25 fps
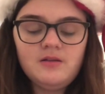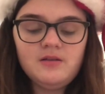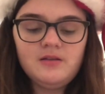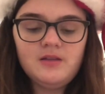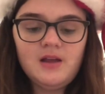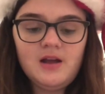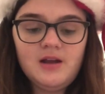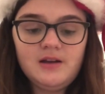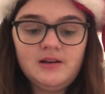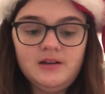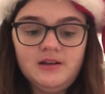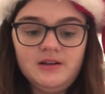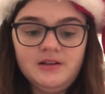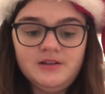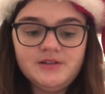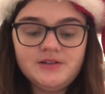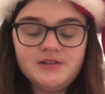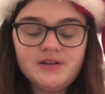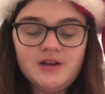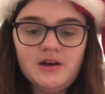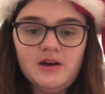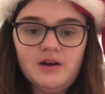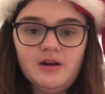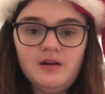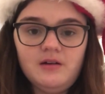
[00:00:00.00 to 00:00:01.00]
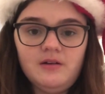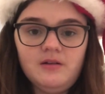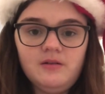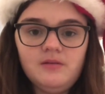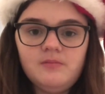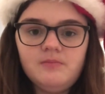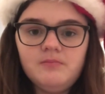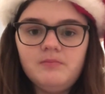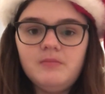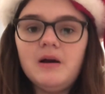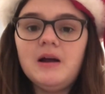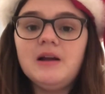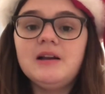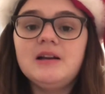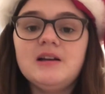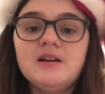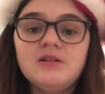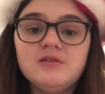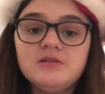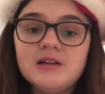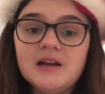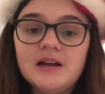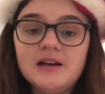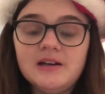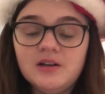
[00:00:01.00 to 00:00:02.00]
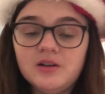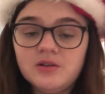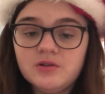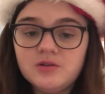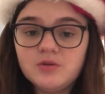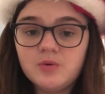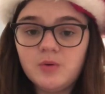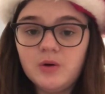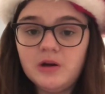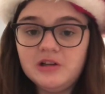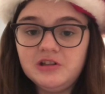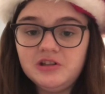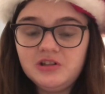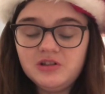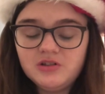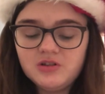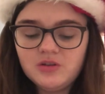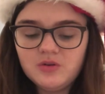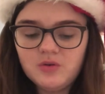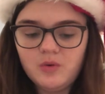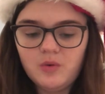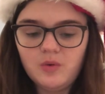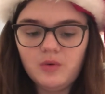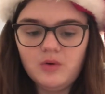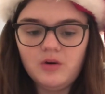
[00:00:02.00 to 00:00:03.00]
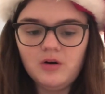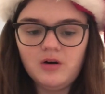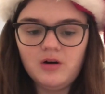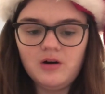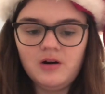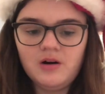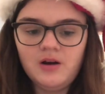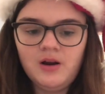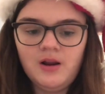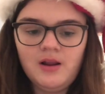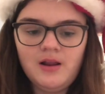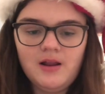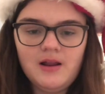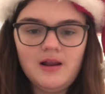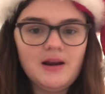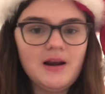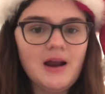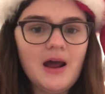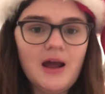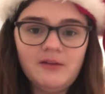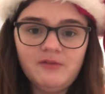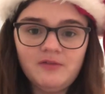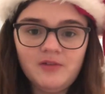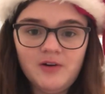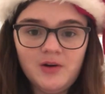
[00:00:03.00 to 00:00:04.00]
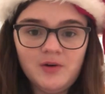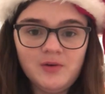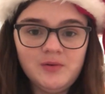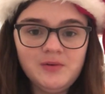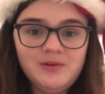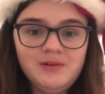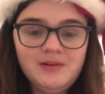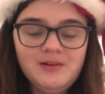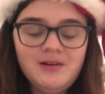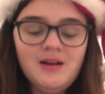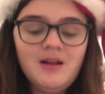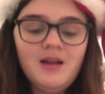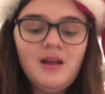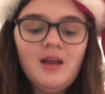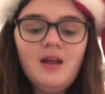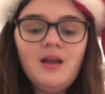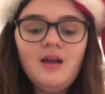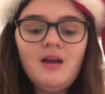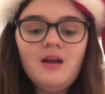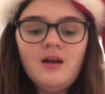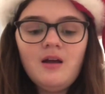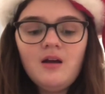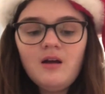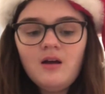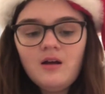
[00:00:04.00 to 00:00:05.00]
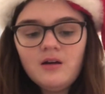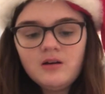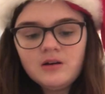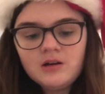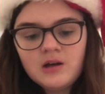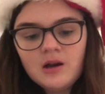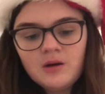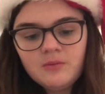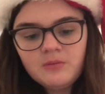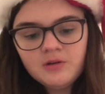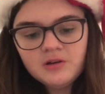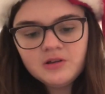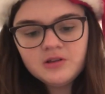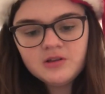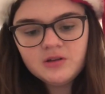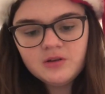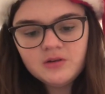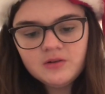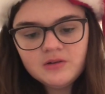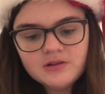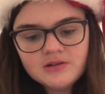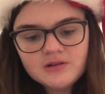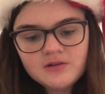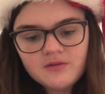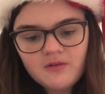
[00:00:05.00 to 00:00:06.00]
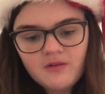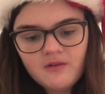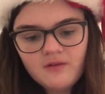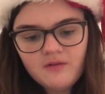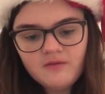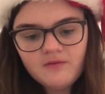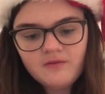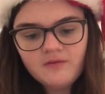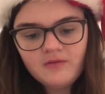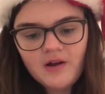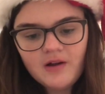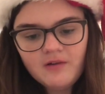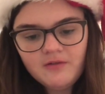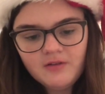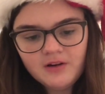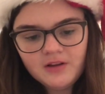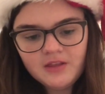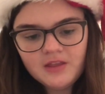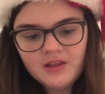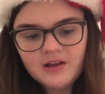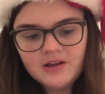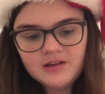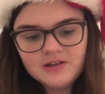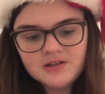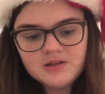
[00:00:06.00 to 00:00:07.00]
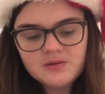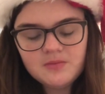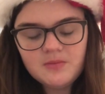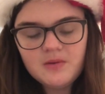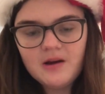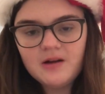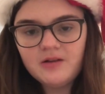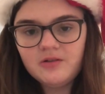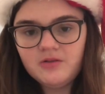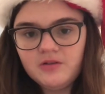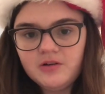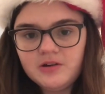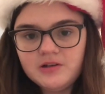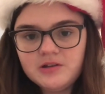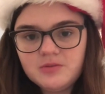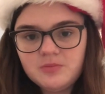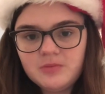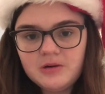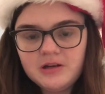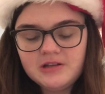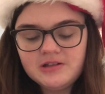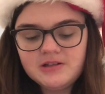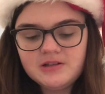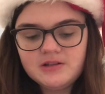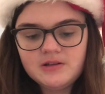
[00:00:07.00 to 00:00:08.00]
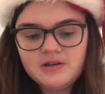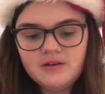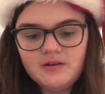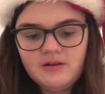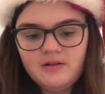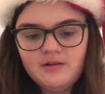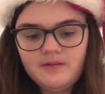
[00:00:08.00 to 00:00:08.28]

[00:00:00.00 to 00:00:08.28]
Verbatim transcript: that is uh, my Nintendo Switch or an iPhone. Number two is favorite things about Christmas.